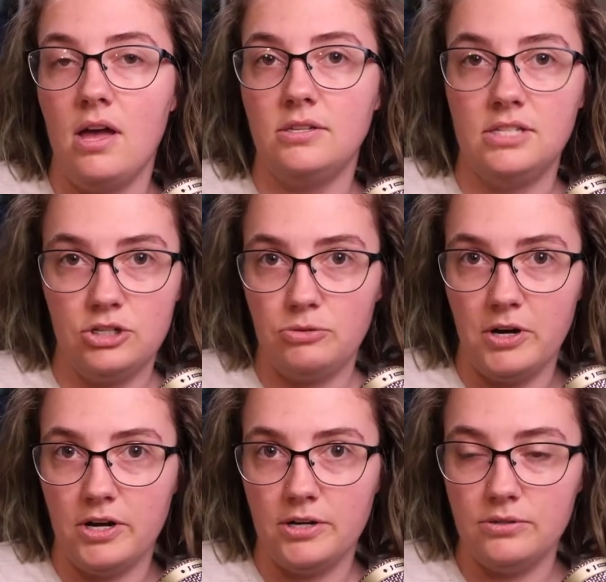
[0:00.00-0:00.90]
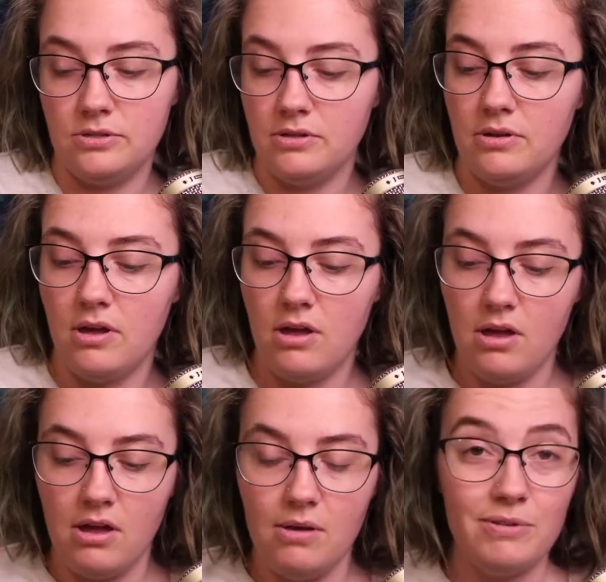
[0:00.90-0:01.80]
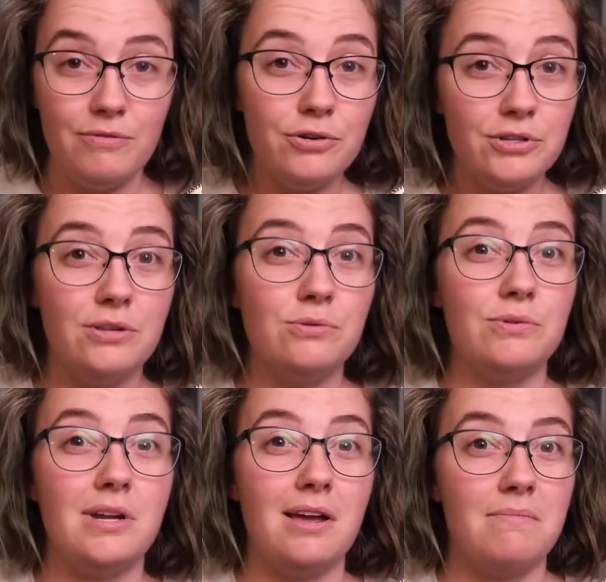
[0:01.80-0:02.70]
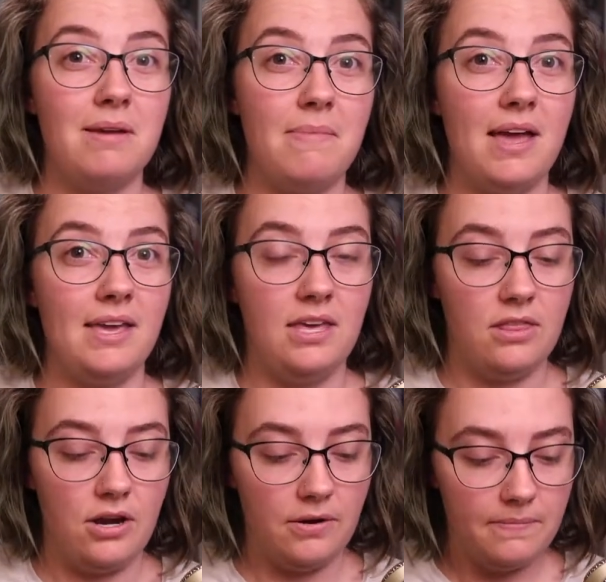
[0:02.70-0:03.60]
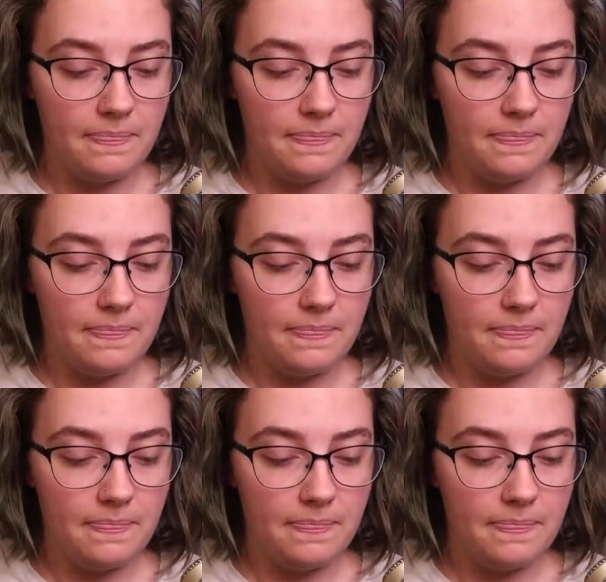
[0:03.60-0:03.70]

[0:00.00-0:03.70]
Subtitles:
stitch markers, but unfortunately those were not in my bag either.